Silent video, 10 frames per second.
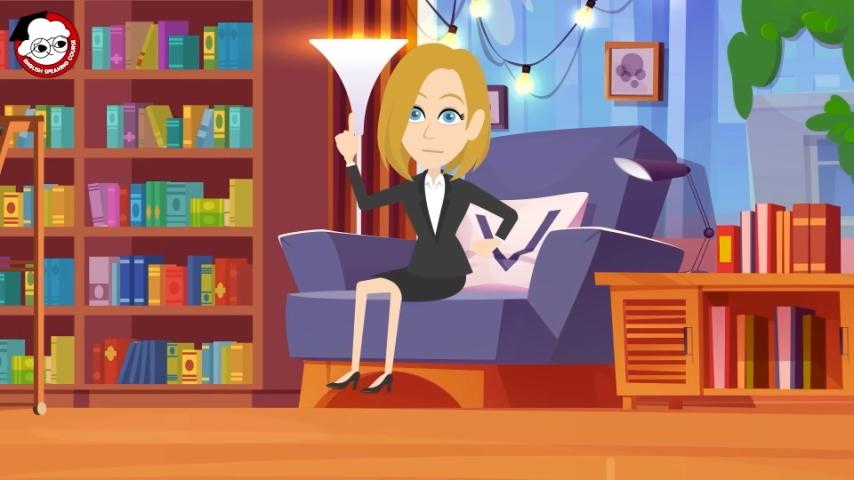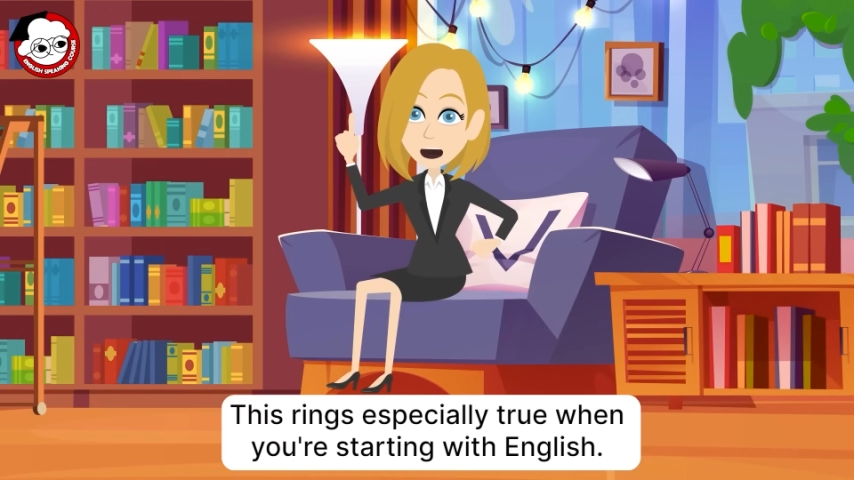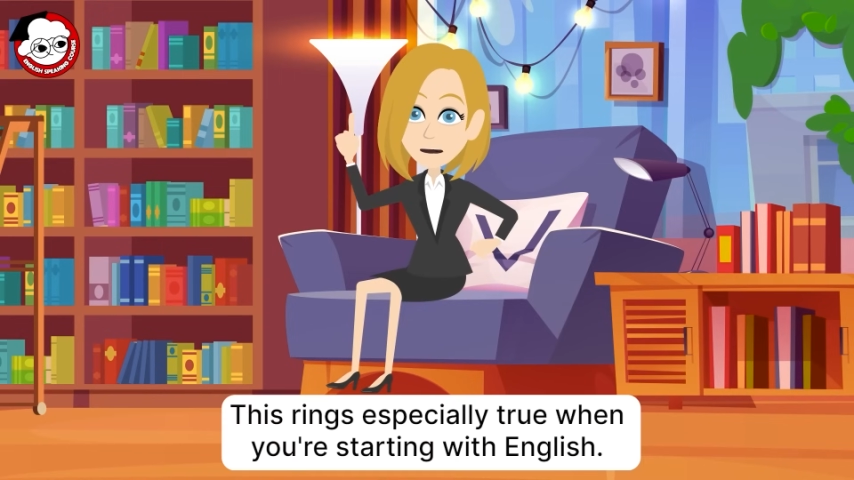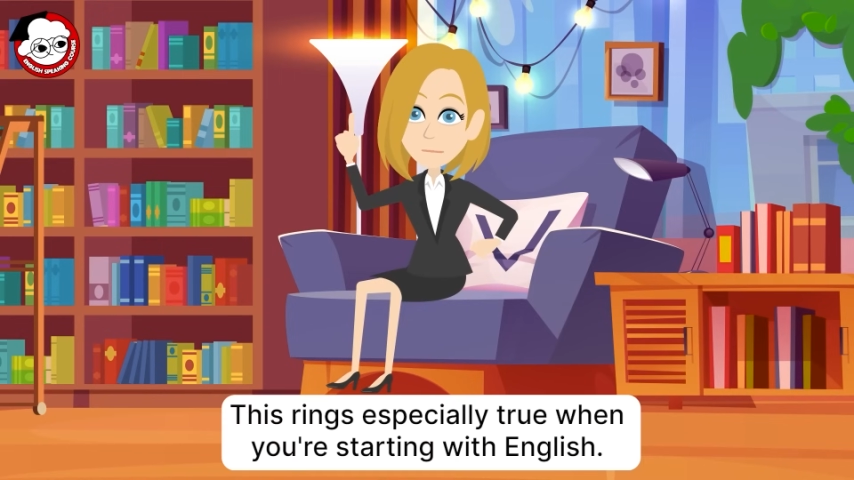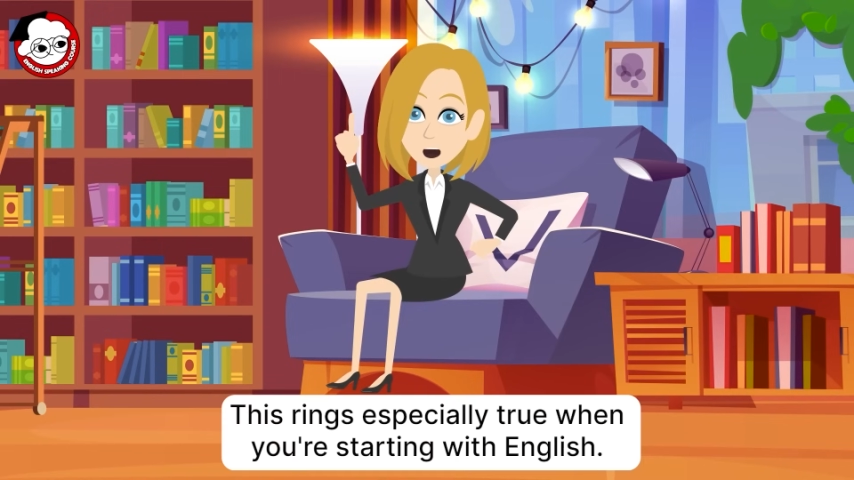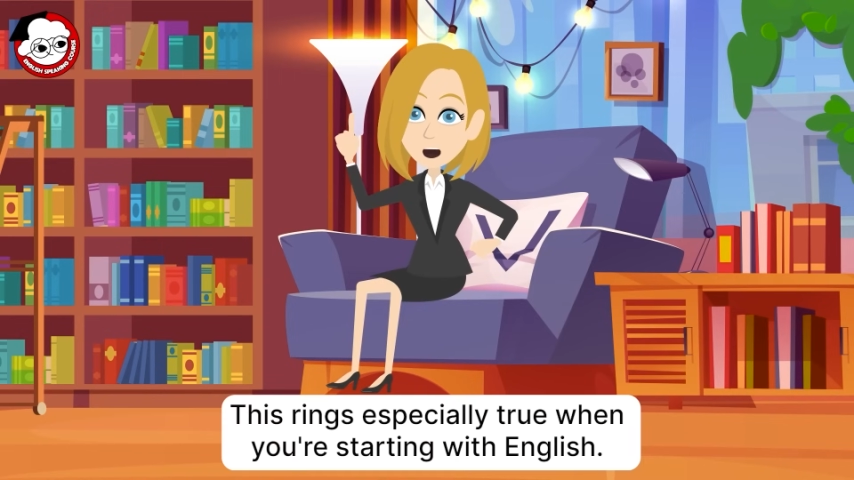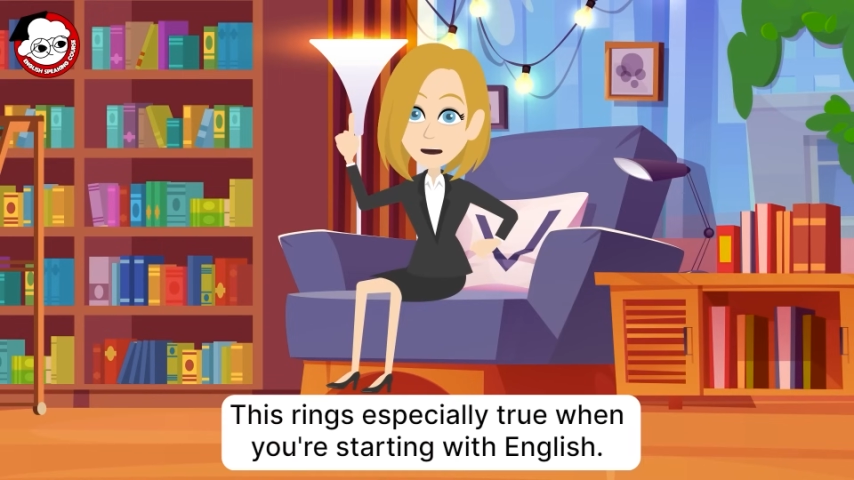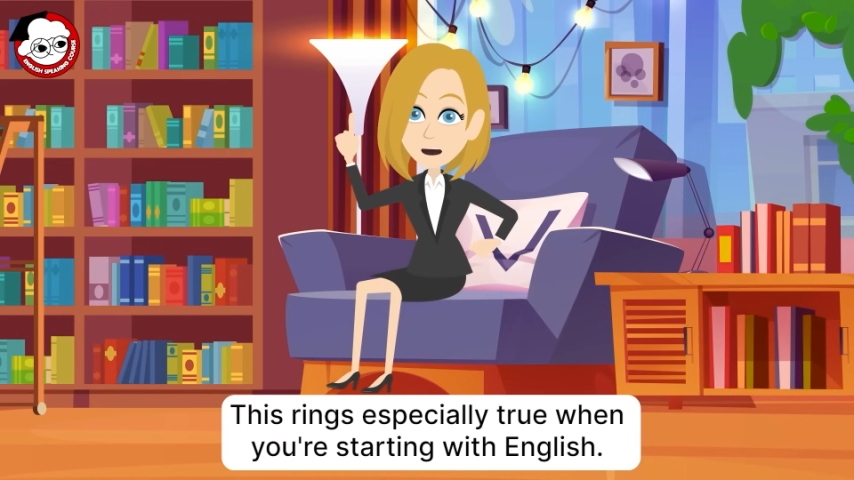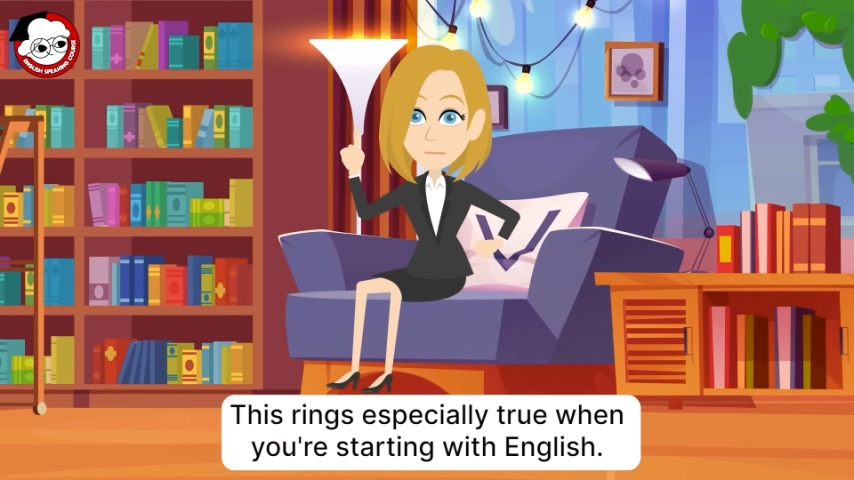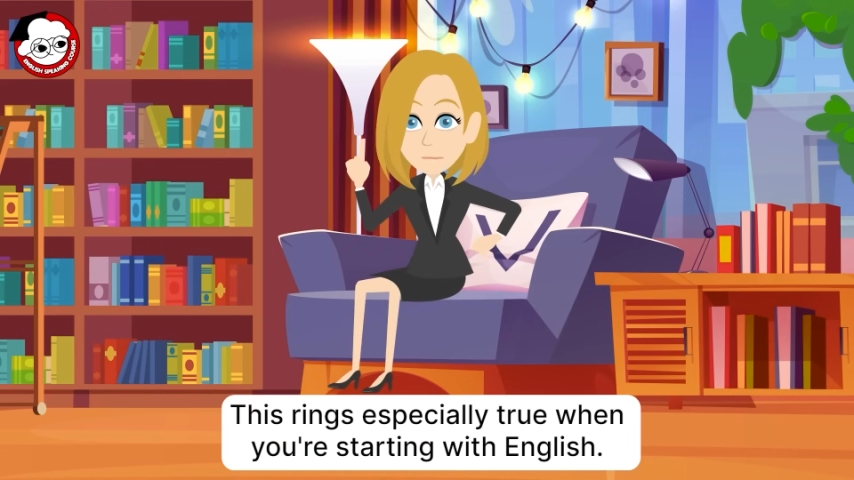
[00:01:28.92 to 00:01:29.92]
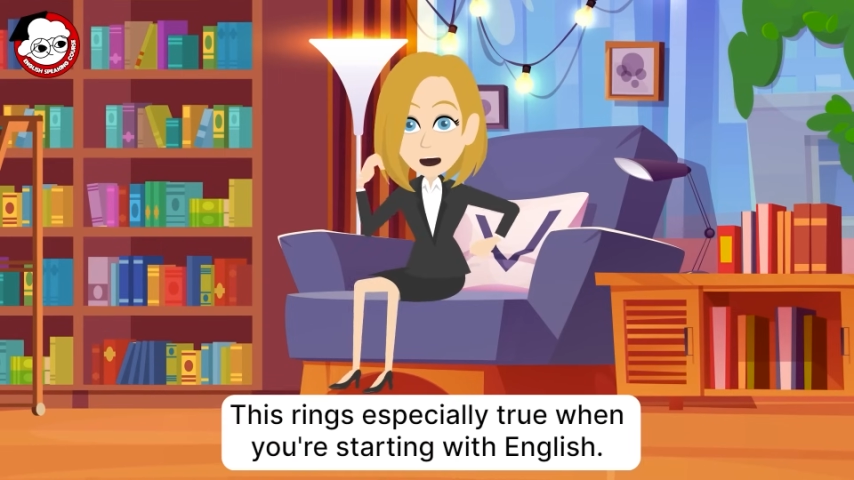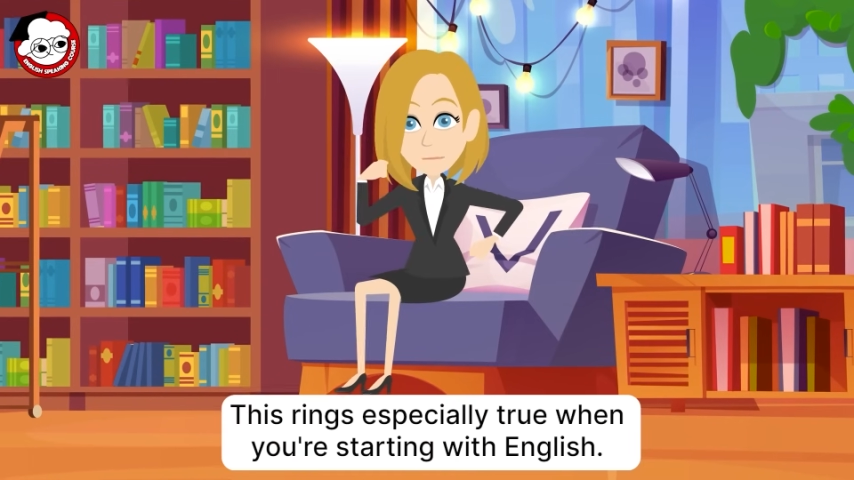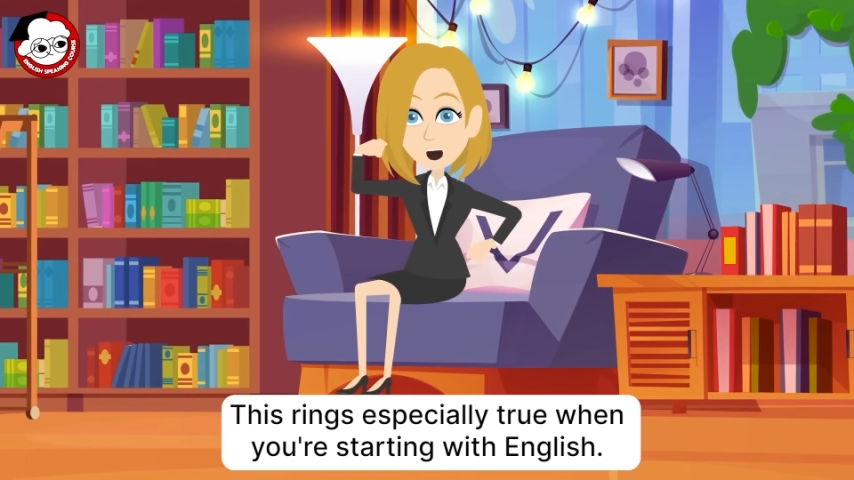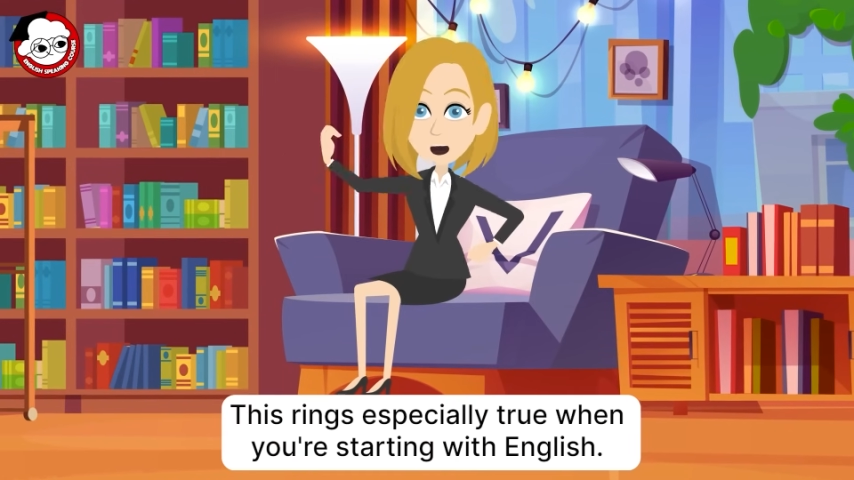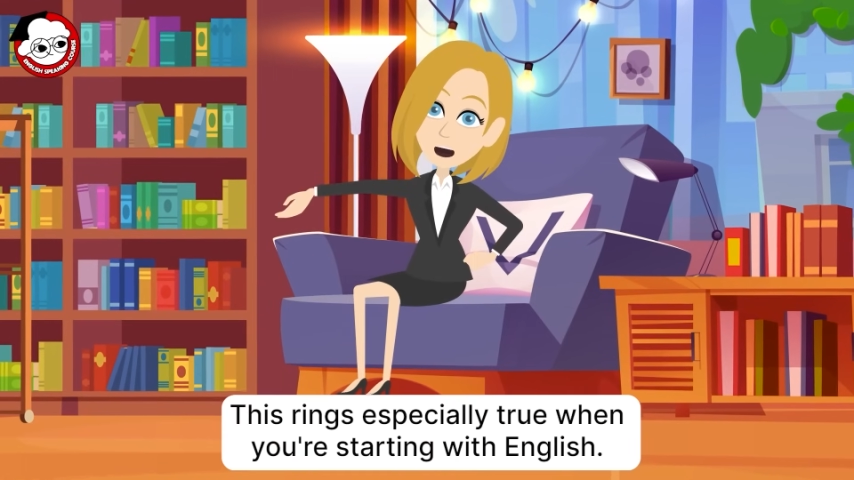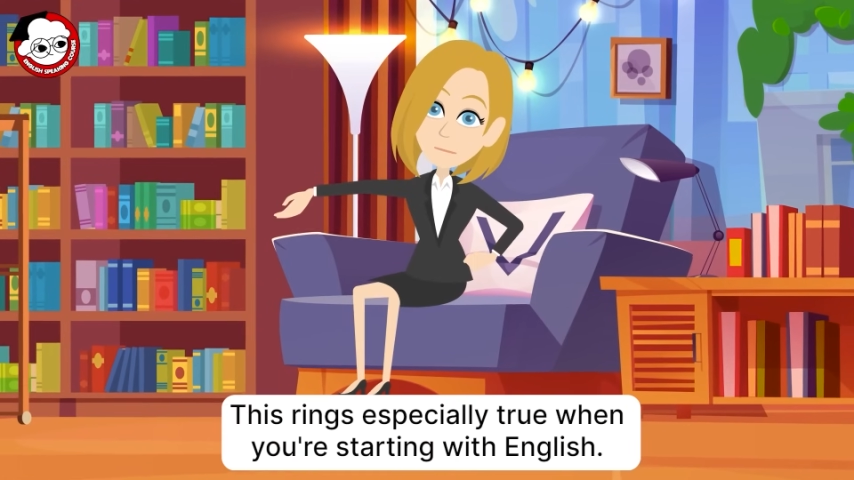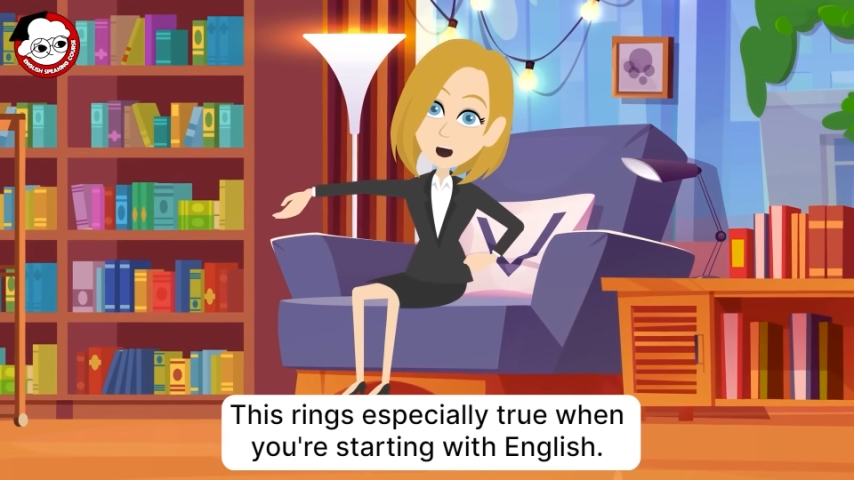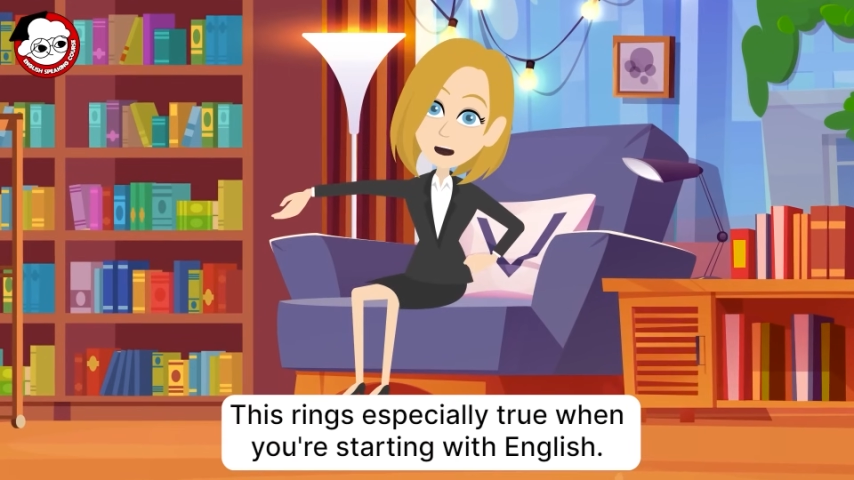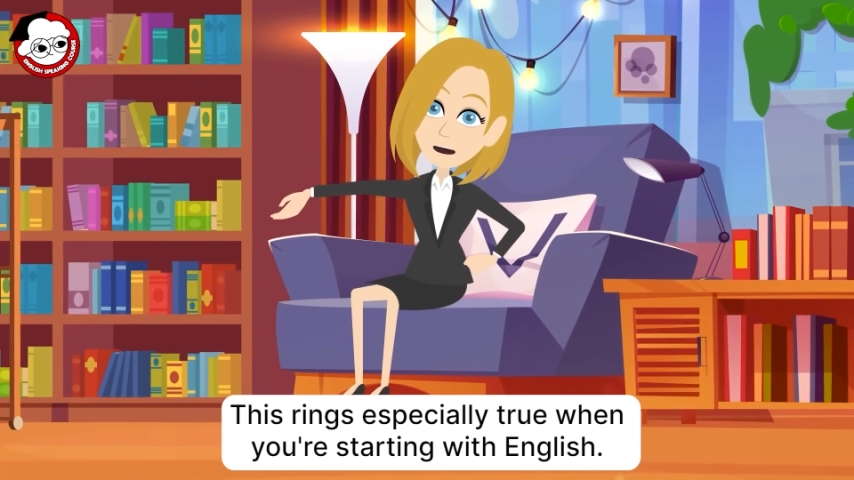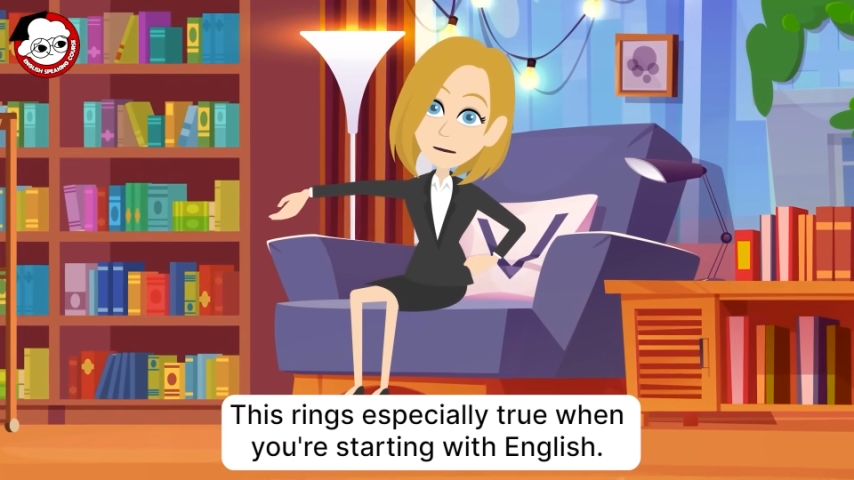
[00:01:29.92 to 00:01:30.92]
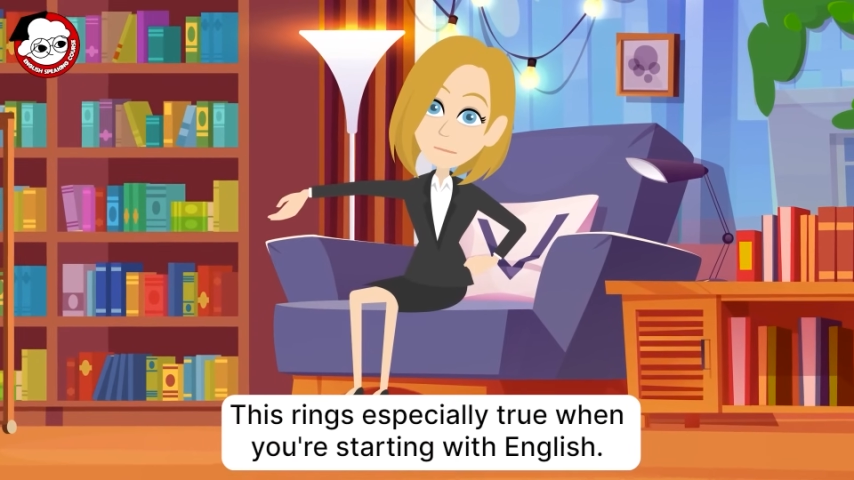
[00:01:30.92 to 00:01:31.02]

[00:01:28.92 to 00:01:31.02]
This rings especially true